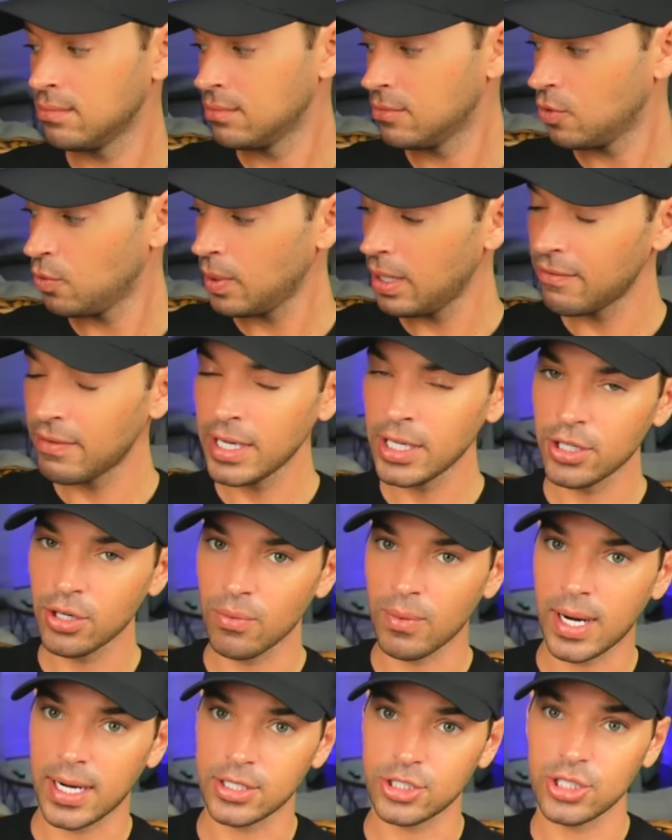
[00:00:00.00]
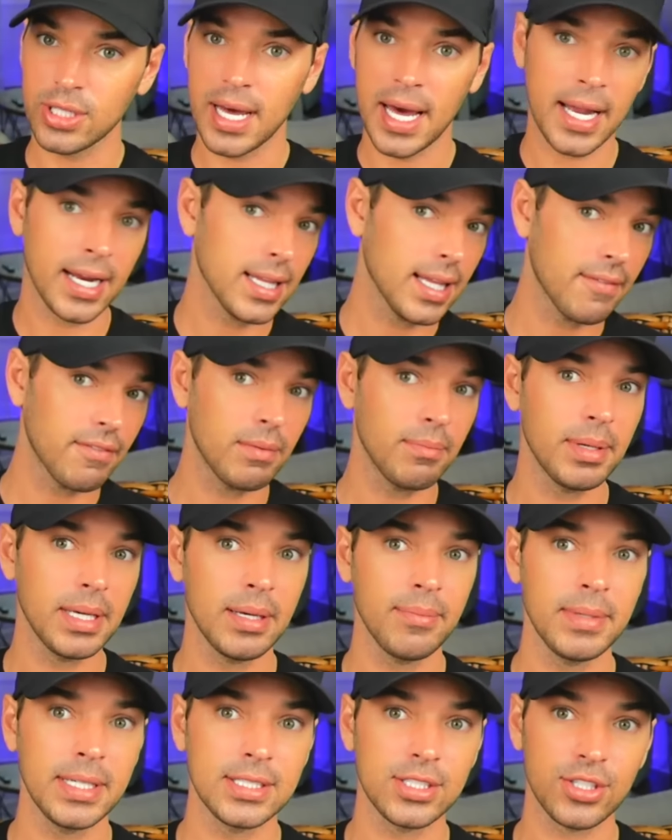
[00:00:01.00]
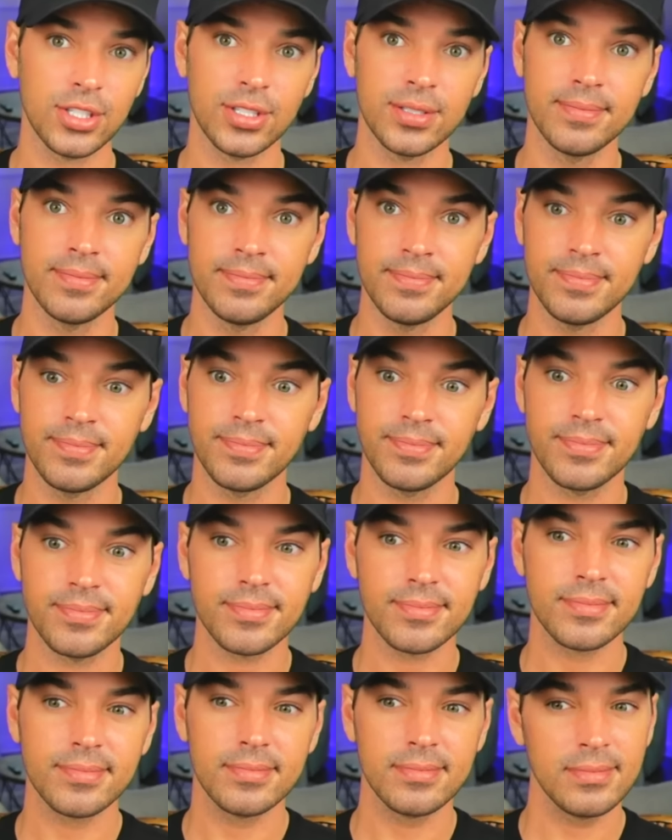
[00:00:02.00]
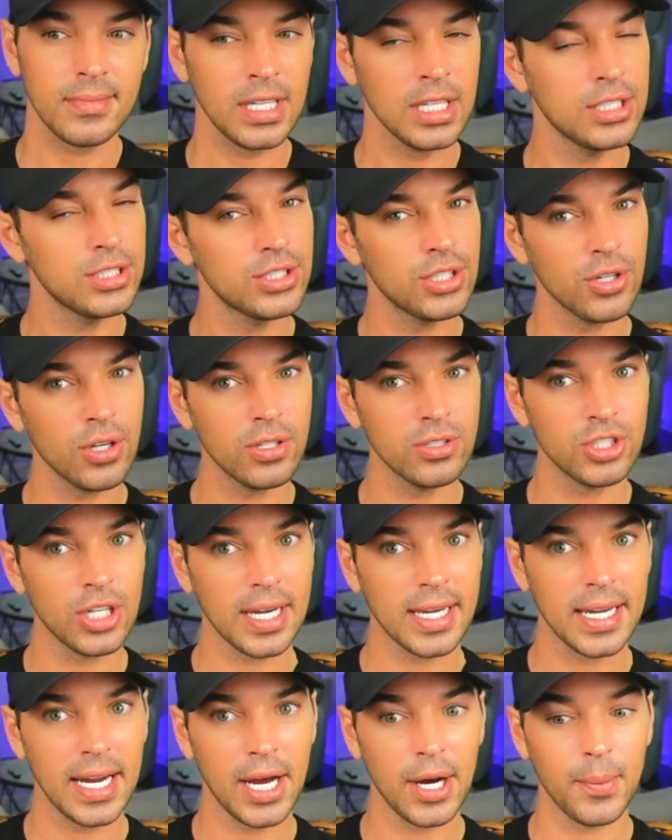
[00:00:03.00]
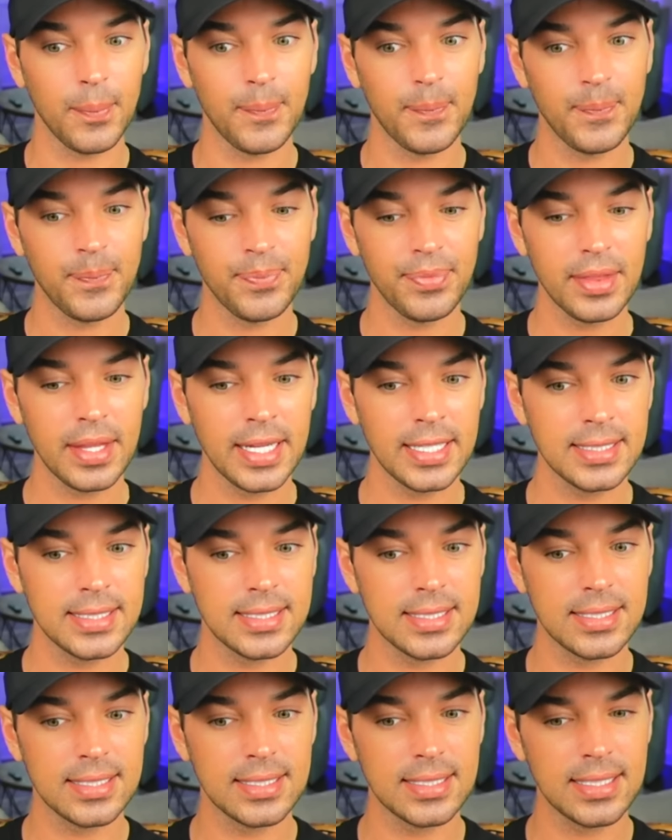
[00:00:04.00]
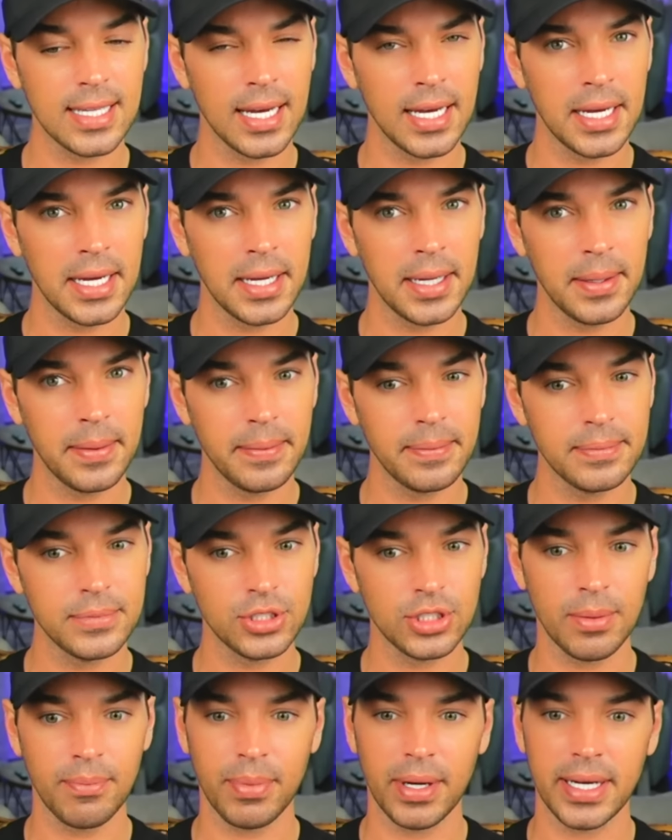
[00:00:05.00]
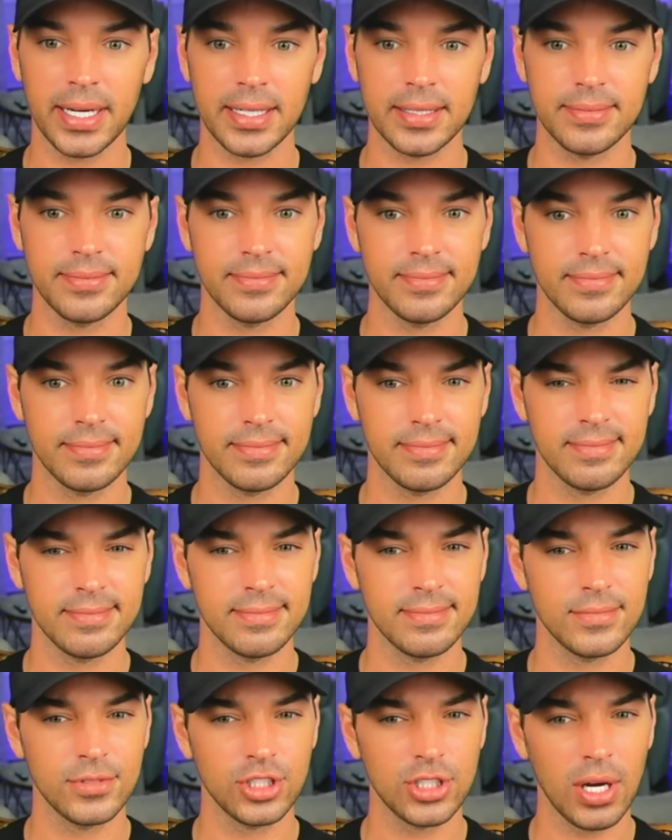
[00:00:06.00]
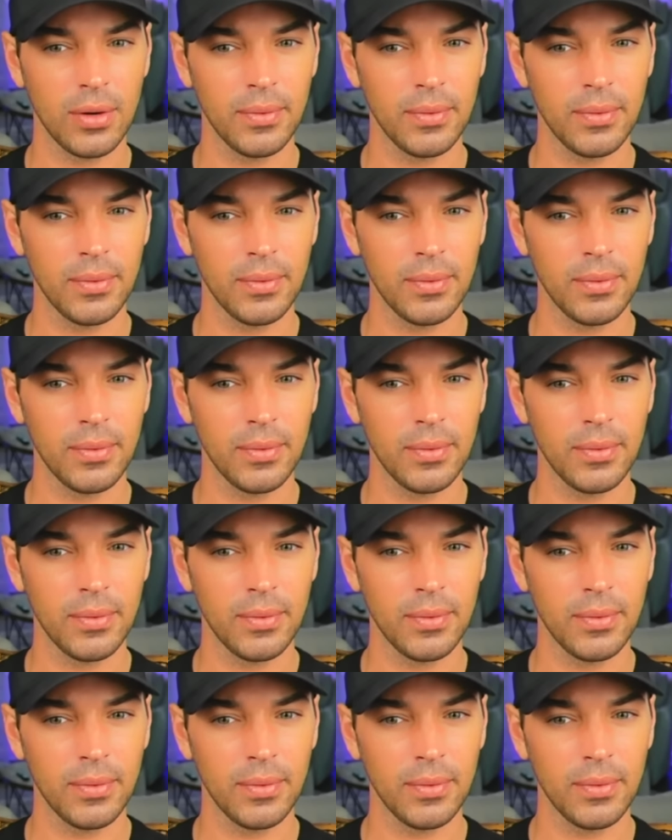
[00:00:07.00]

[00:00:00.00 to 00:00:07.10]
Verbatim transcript: we have Anchor Watch at eleven p m Eastern. So go check it out. Let's um, jump right in, shall